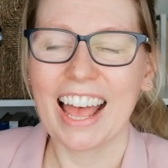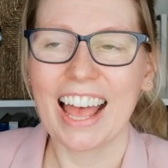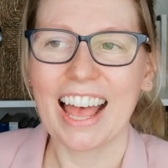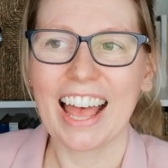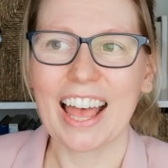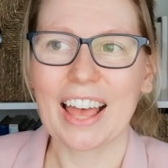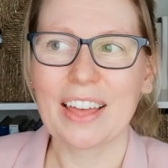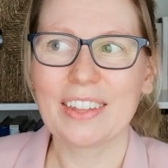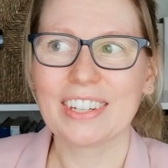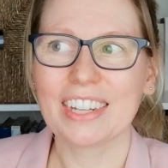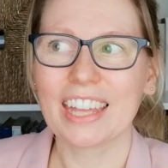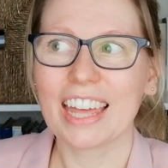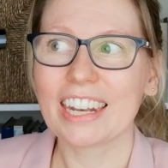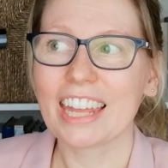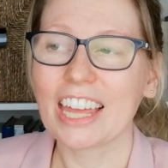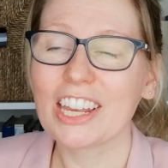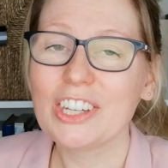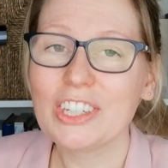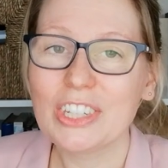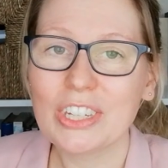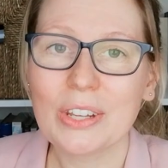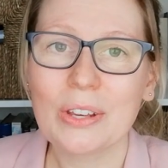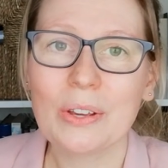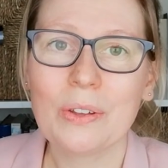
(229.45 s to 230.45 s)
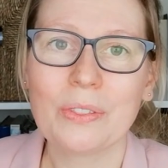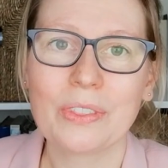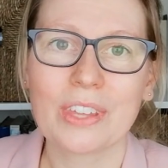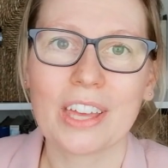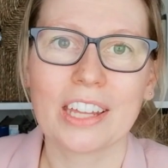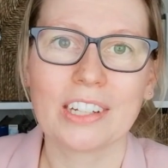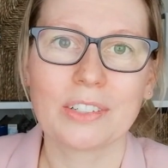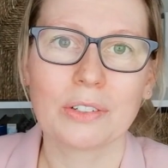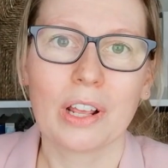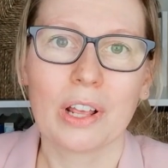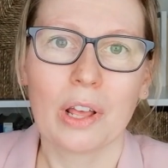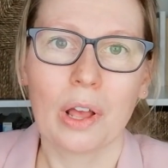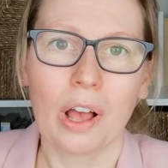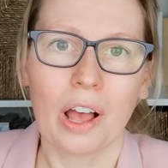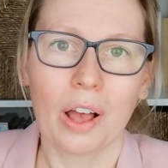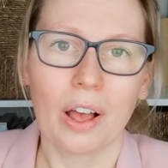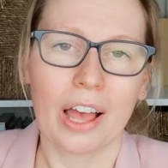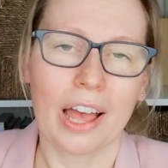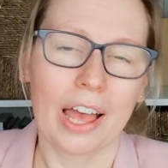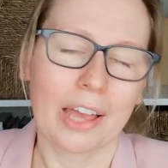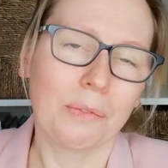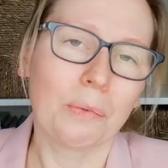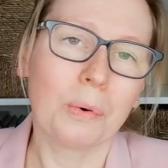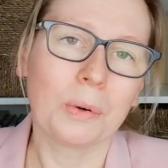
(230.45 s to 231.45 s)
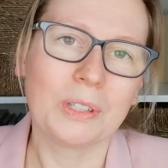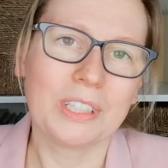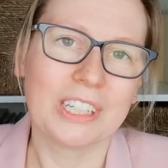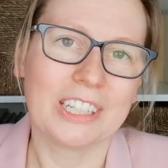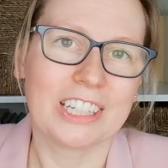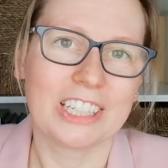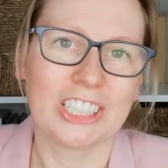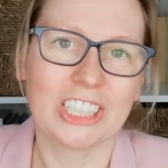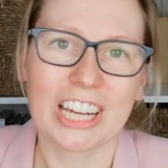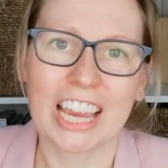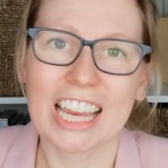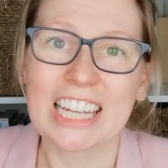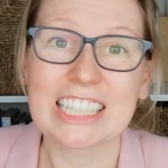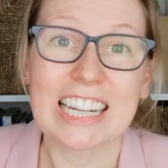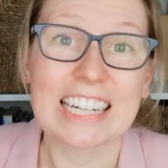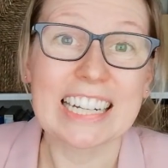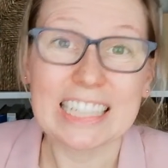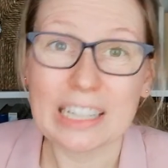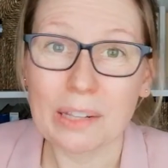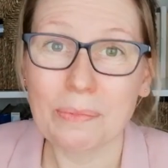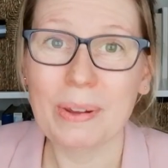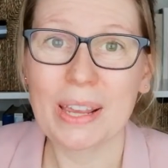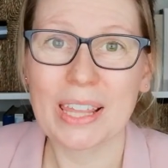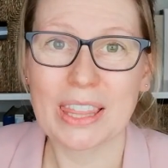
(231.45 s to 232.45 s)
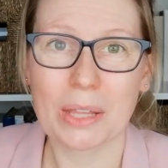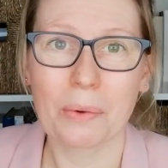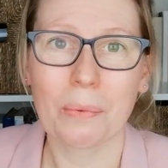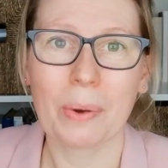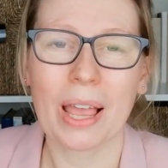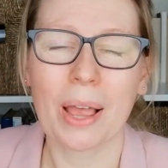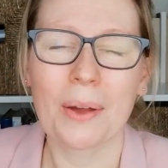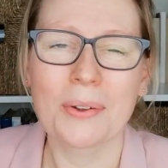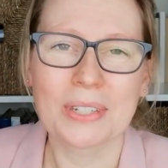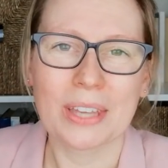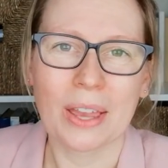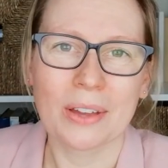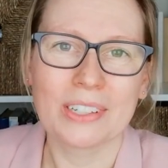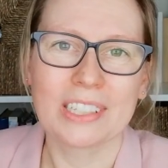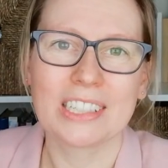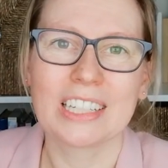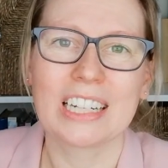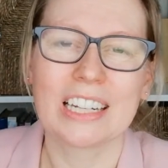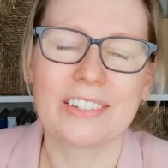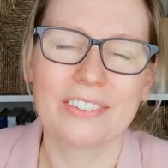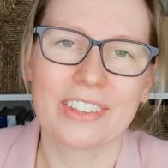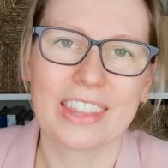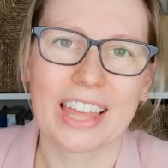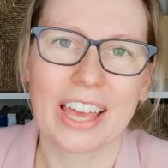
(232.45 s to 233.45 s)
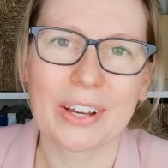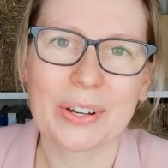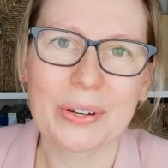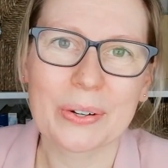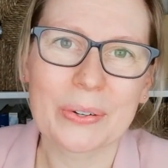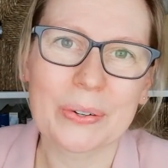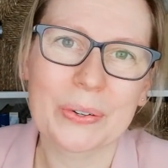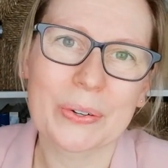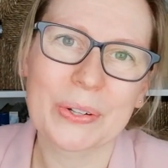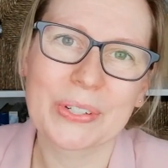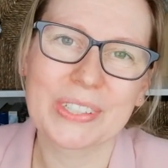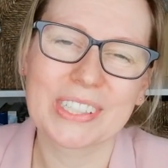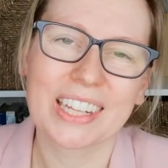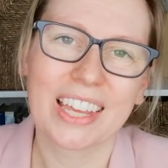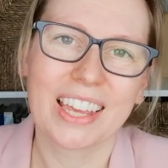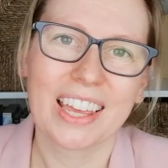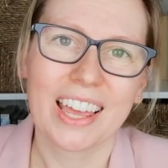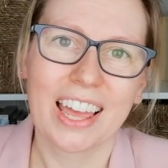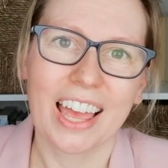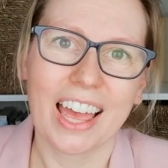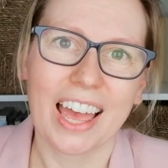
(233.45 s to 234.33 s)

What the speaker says: And I knew that I wanted to change a little bit the way I was going to deliver that course,